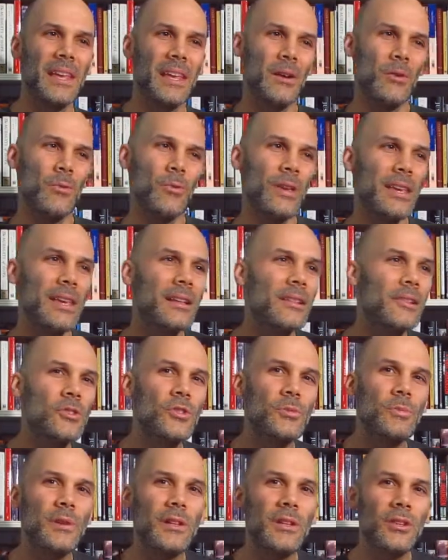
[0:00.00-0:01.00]
we English
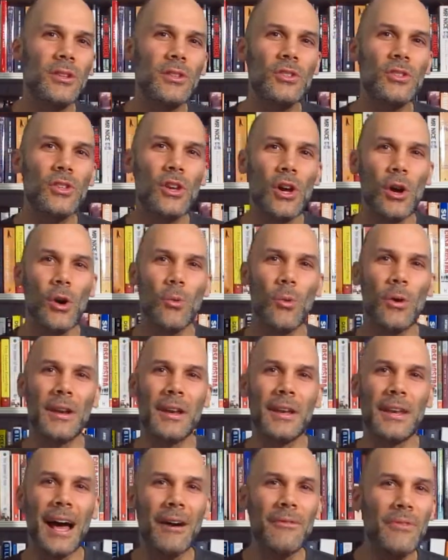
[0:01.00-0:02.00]
speakers, we're
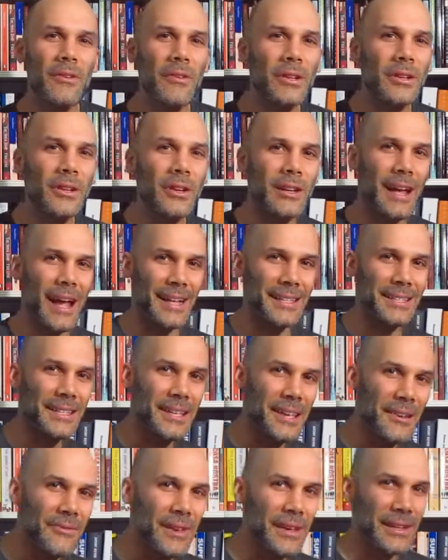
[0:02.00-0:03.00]
not very good at
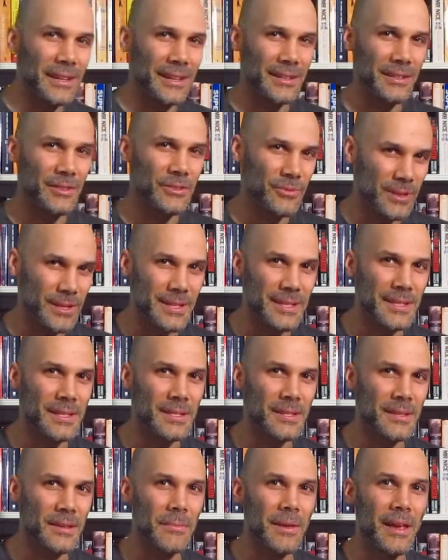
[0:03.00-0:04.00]
giving
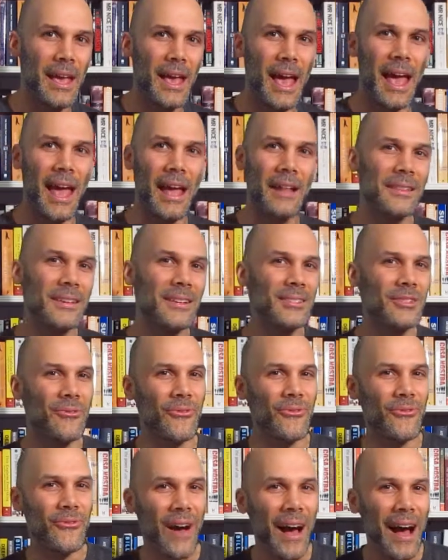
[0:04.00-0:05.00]
criticism. And there's a
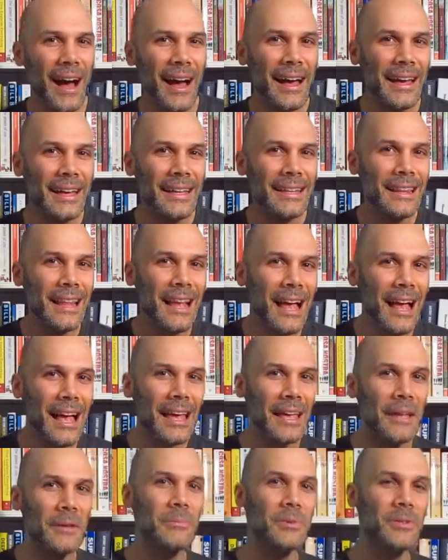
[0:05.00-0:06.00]
fine
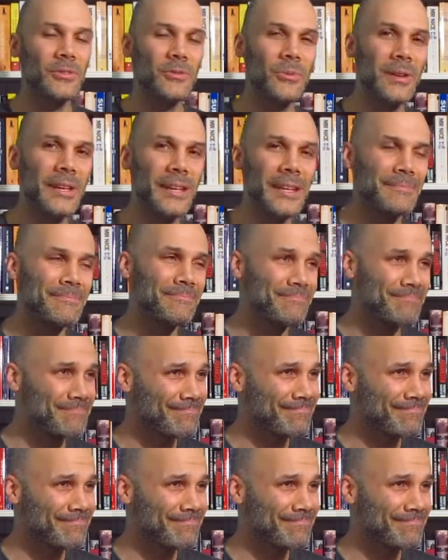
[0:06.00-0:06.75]
line between